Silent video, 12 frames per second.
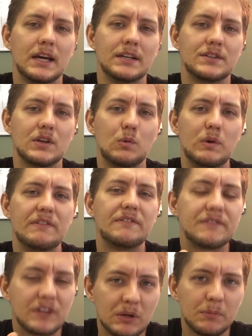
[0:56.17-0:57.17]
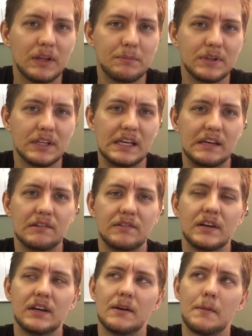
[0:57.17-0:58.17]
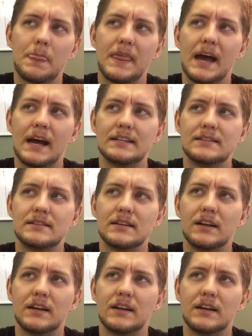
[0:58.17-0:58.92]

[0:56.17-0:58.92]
And so we firmly believe that